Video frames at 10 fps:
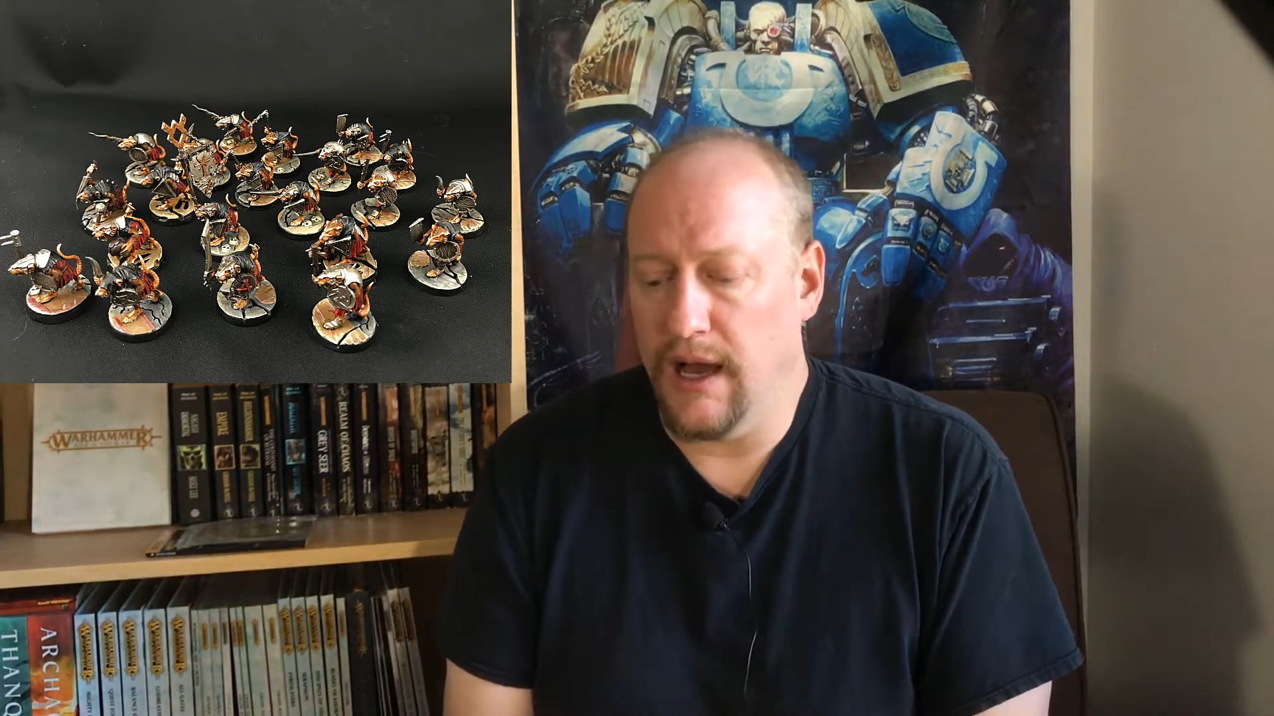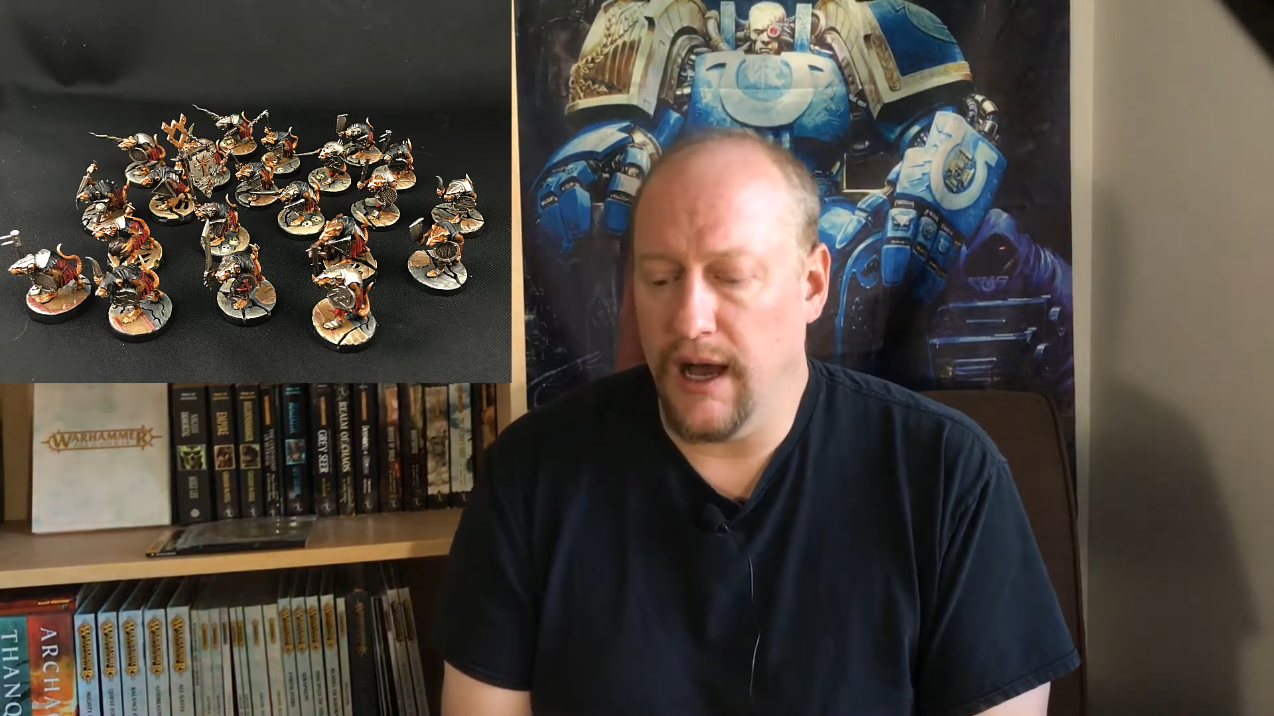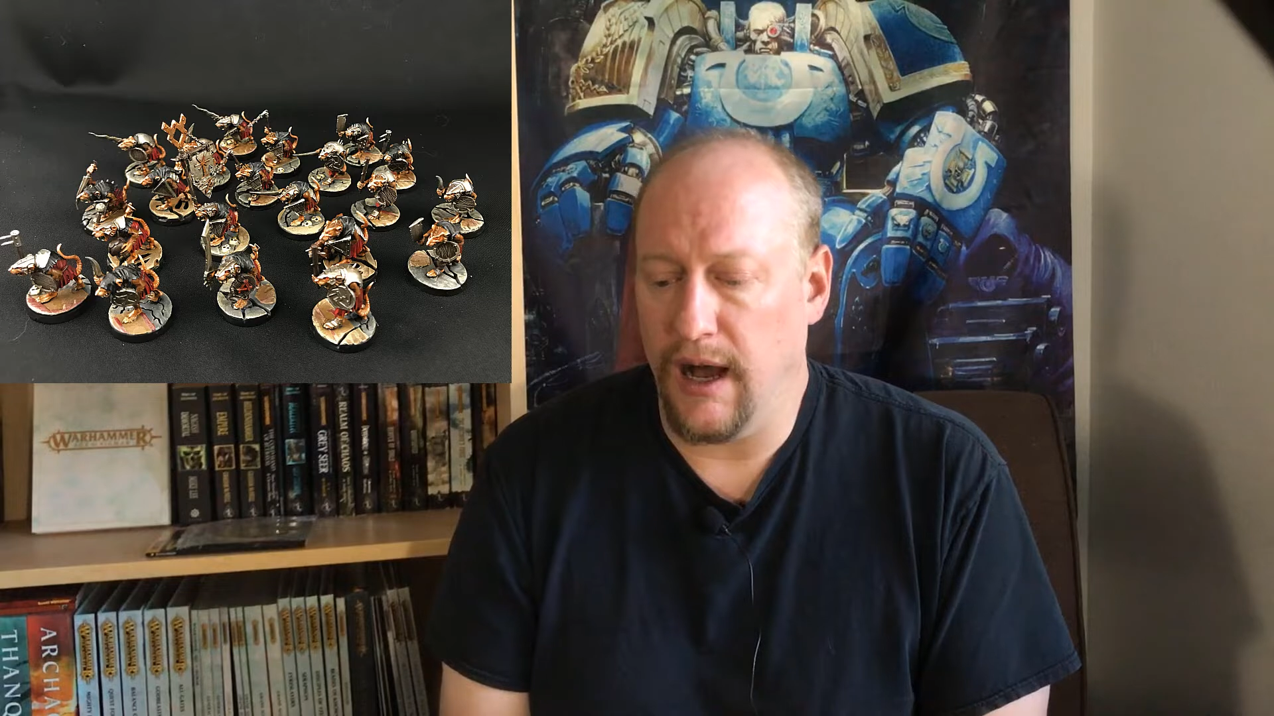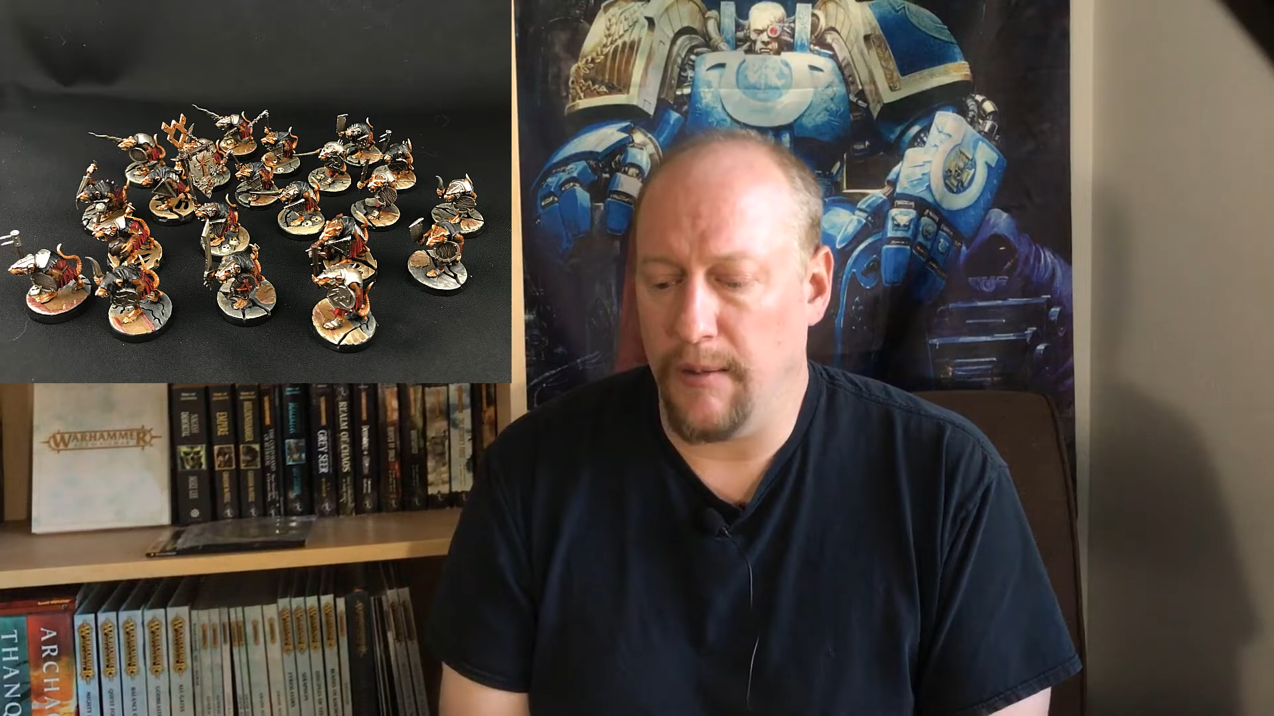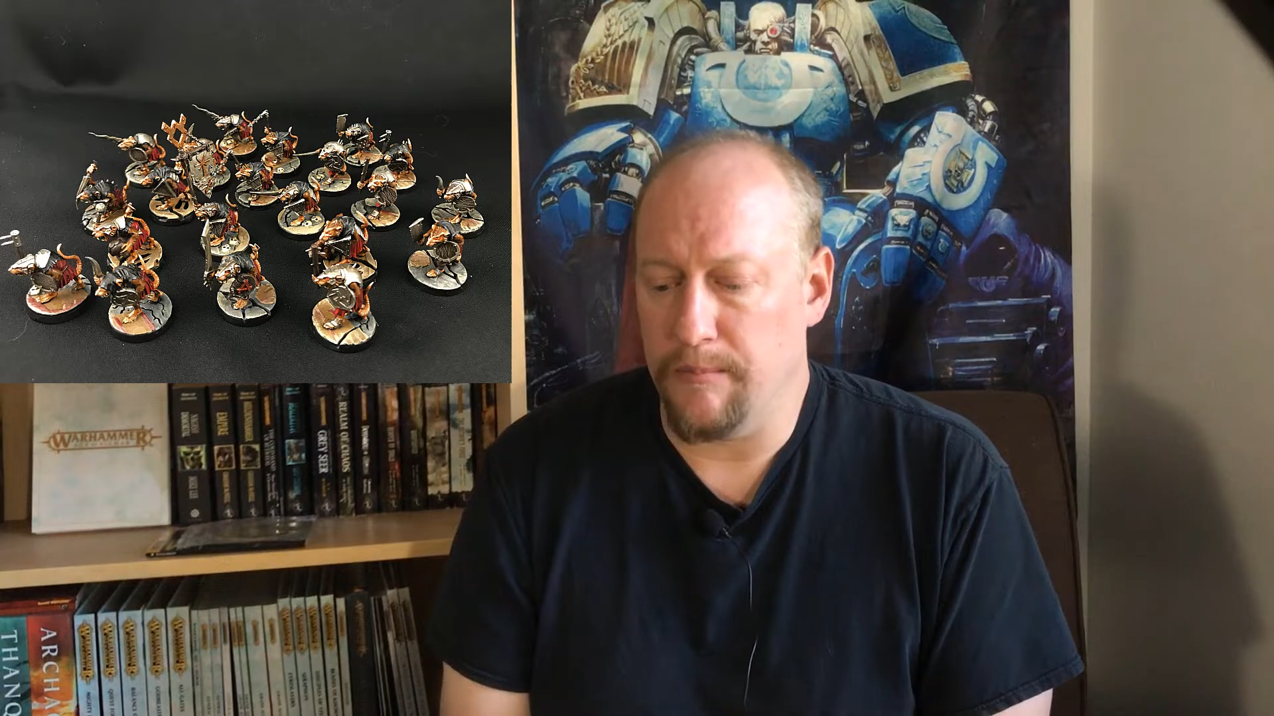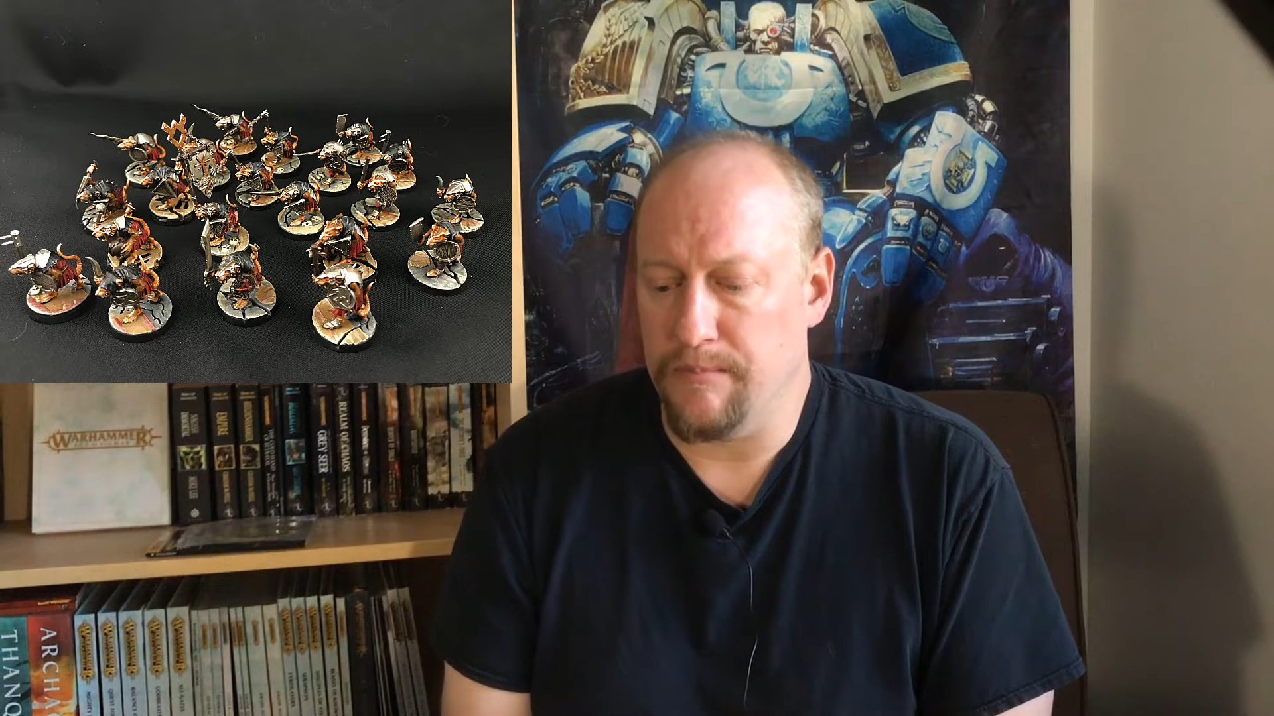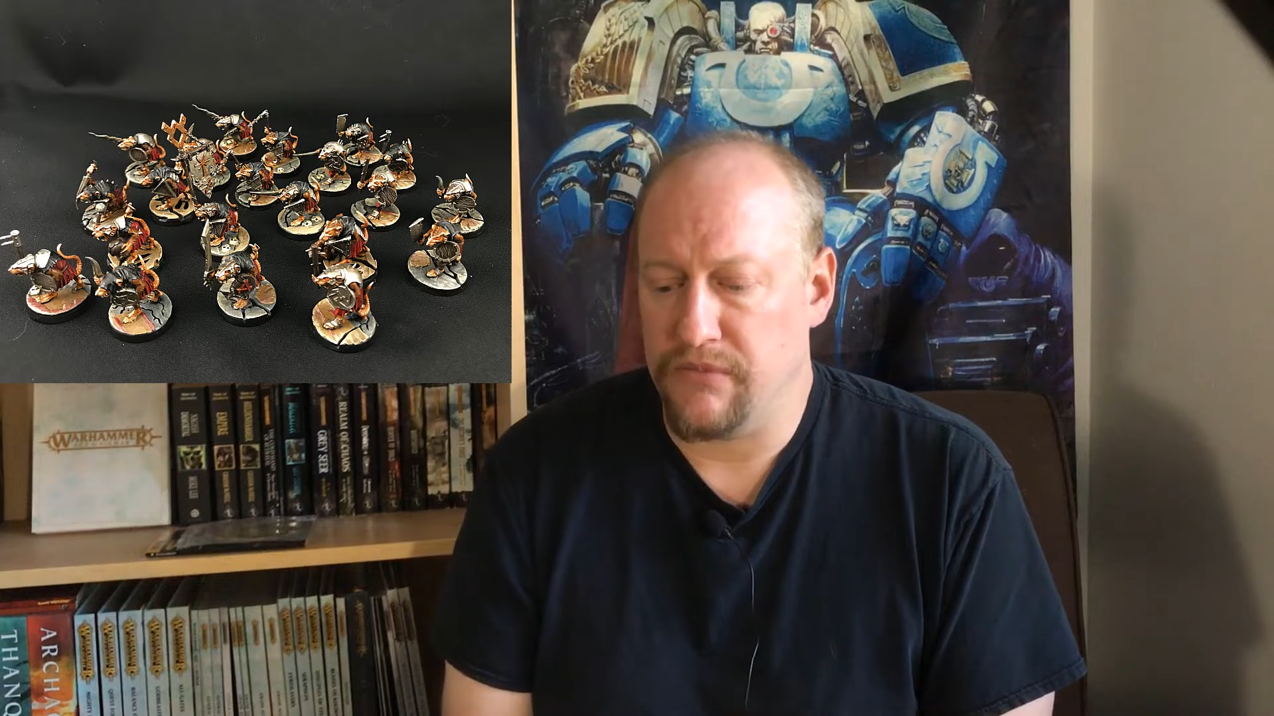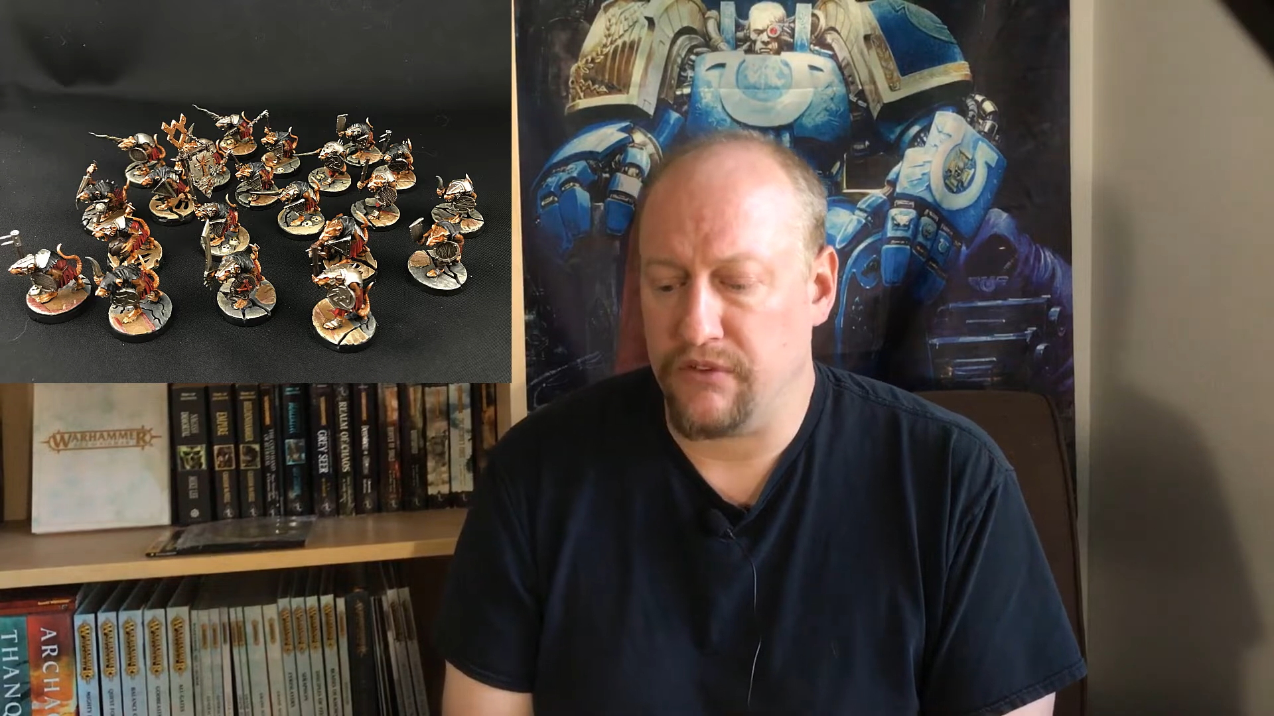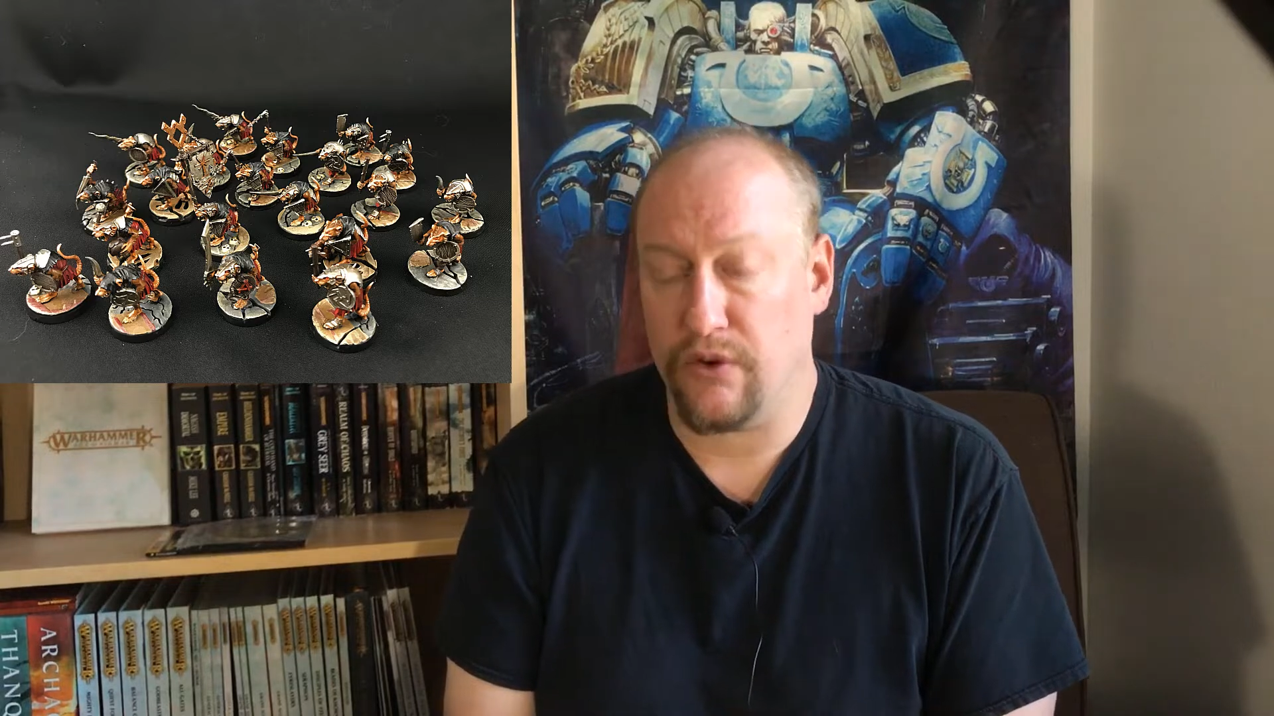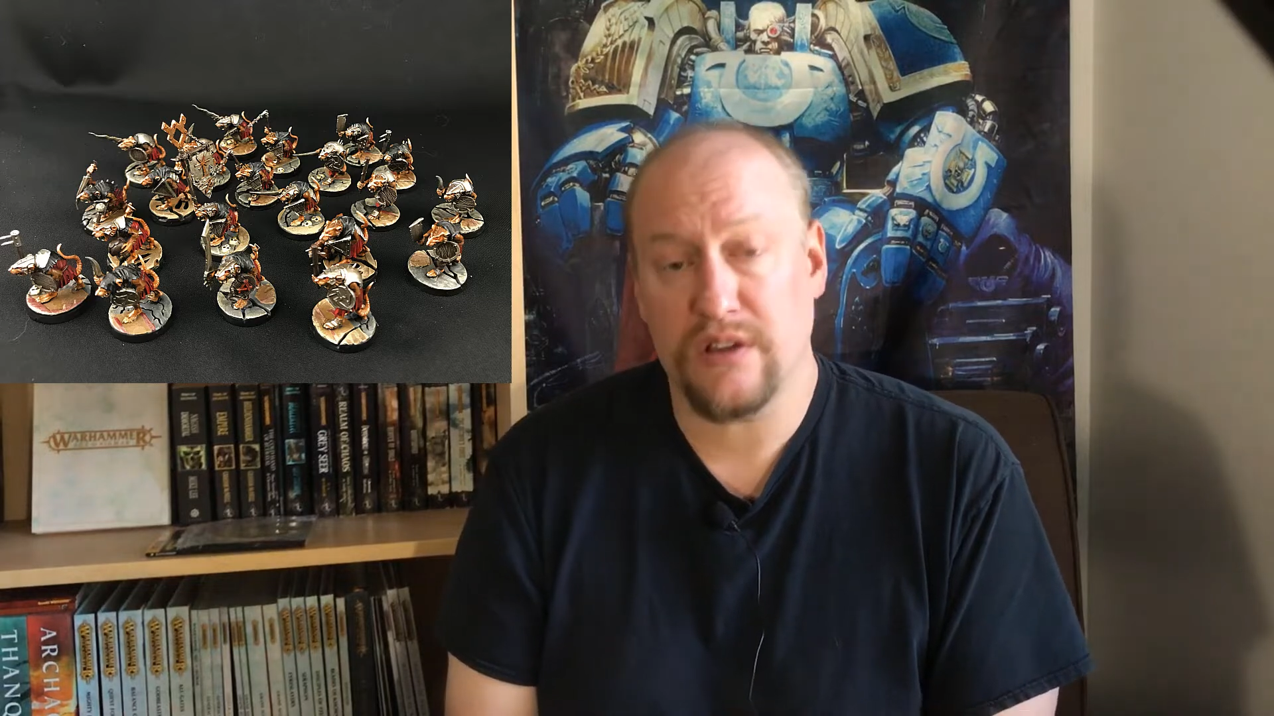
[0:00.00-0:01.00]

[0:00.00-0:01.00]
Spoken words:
For